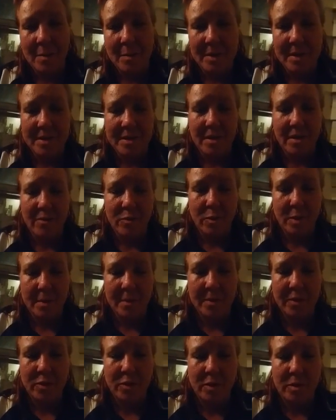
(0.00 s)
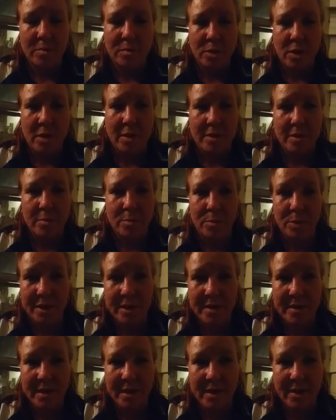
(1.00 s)
pissed off women throwing bras and
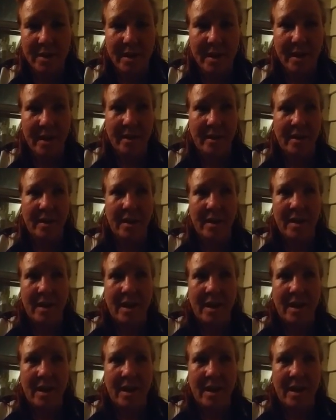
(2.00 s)
bricks at your head.